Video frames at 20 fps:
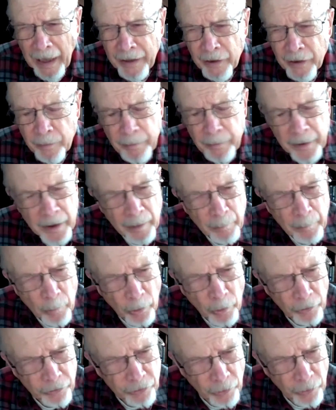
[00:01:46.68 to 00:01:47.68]
I can become
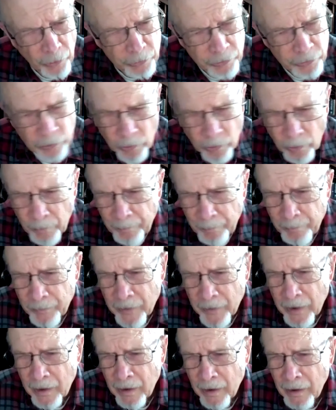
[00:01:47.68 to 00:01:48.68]
more social,
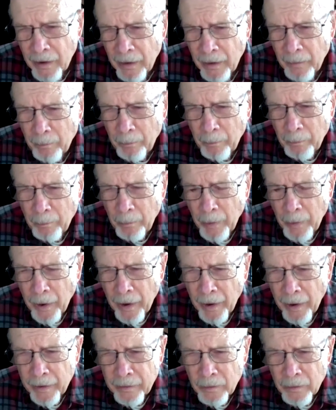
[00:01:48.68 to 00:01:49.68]

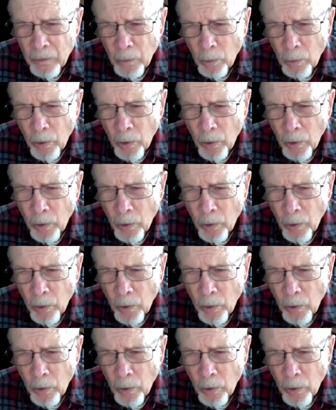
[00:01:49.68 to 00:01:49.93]
but